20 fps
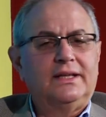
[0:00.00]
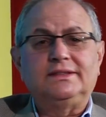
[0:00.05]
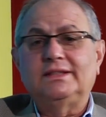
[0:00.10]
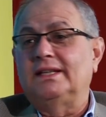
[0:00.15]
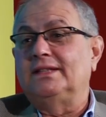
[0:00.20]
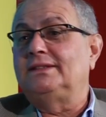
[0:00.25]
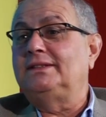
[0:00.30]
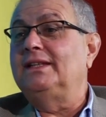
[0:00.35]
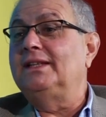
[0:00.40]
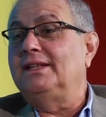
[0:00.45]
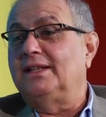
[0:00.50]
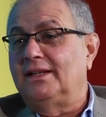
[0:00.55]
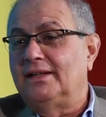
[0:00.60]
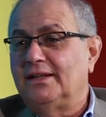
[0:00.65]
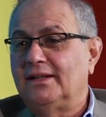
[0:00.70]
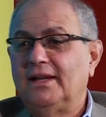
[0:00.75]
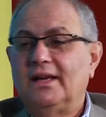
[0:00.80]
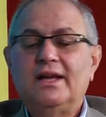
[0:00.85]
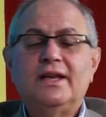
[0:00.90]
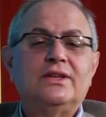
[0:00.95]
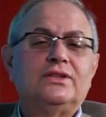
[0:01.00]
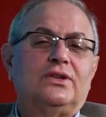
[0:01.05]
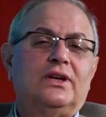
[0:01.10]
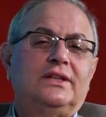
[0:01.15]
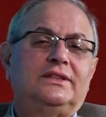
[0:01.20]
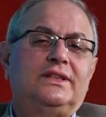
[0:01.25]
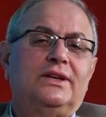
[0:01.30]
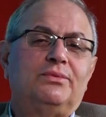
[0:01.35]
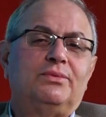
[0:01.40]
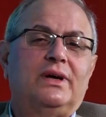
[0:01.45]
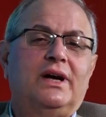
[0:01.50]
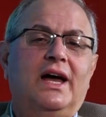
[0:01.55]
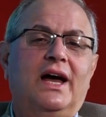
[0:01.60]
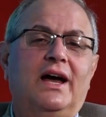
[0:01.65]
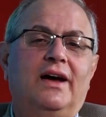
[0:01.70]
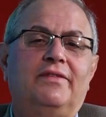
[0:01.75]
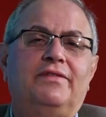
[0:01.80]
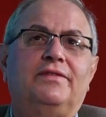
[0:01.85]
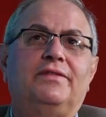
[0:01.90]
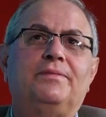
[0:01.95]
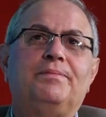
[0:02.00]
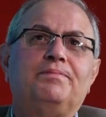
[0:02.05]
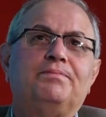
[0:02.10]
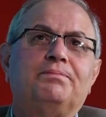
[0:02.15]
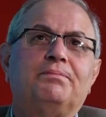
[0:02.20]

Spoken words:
let's say city. So let's say we have,